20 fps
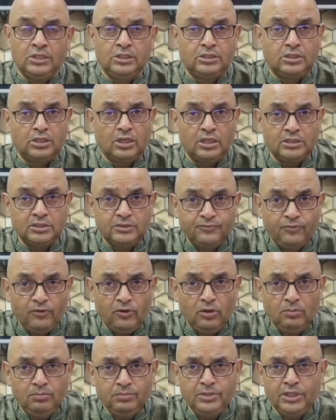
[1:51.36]

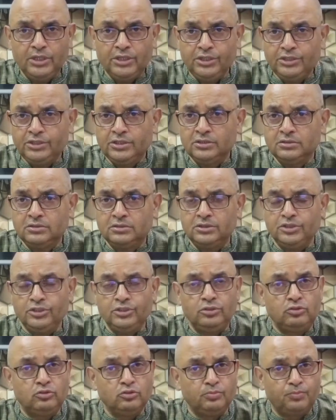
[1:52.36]
transform their regions
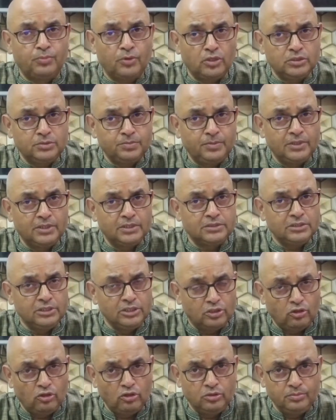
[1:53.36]
into prosperous
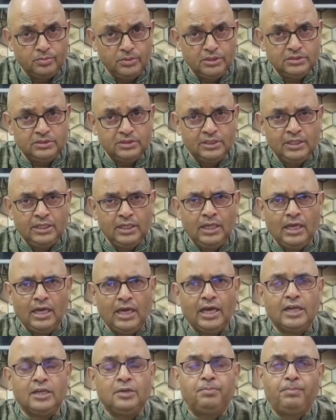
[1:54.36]
economies
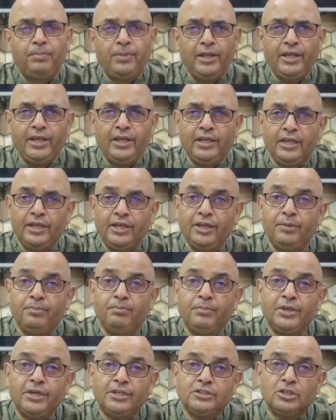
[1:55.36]
and play a
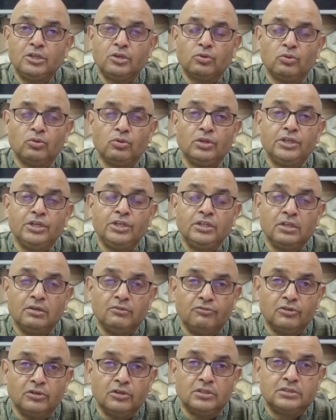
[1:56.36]
major role in the
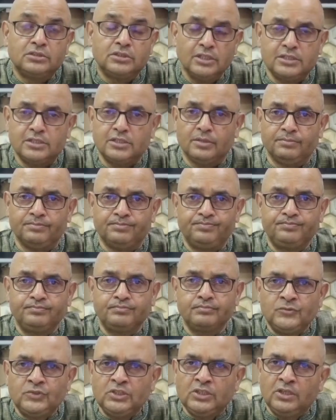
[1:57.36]
world system.
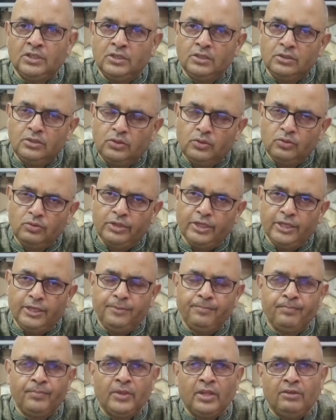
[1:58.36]

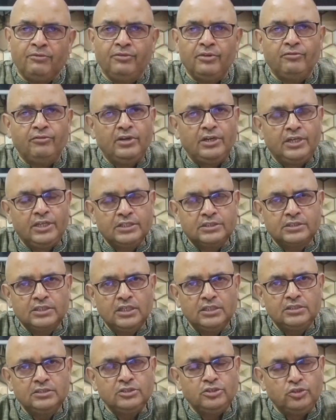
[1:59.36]
Today, we will
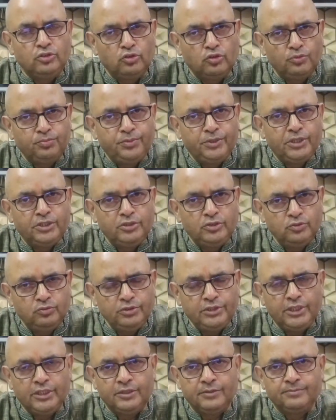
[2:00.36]
discuss European
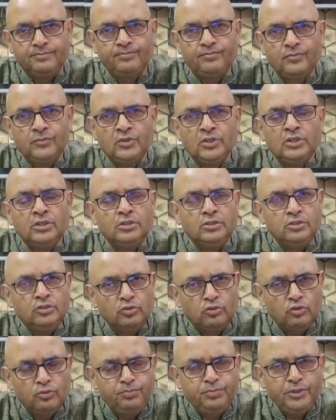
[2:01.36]
Union.
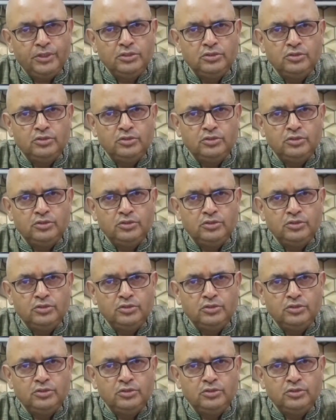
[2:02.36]
European